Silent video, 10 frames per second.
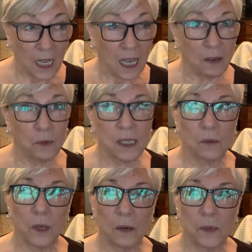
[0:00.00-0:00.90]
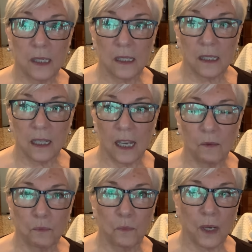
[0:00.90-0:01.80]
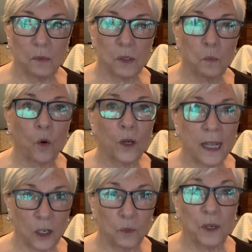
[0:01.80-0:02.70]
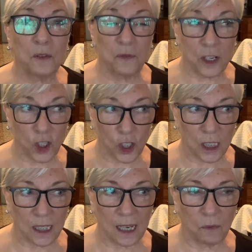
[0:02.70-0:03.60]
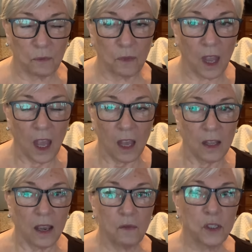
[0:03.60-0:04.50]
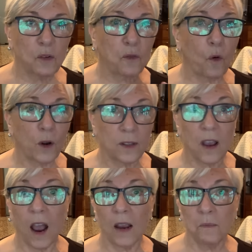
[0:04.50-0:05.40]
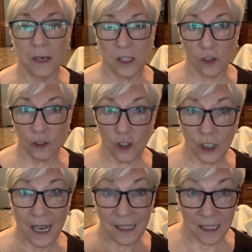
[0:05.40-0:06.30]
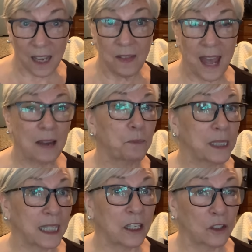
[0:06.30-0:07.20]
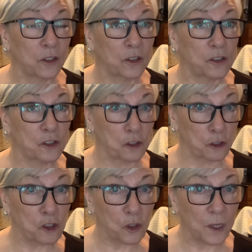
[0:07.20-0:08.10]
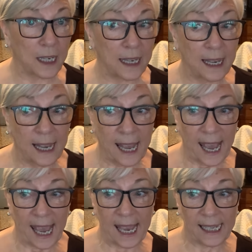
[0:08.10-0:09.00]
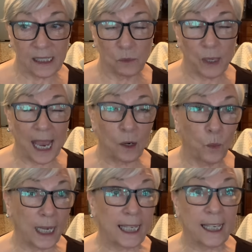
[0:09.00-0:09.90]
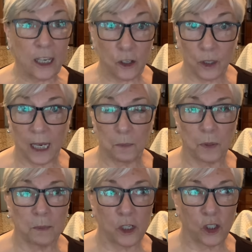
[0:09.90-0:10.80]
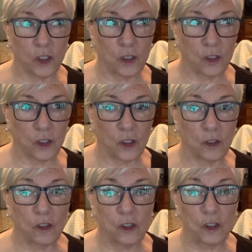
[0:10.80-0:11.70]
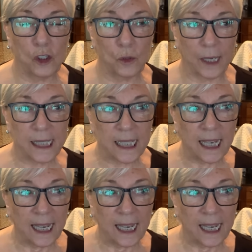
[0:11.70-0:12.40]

It was a it was it it was more than a revision. It it was the fourth time my surgeon had done that particular surgery, and we had to wait a year to get permission to to do it.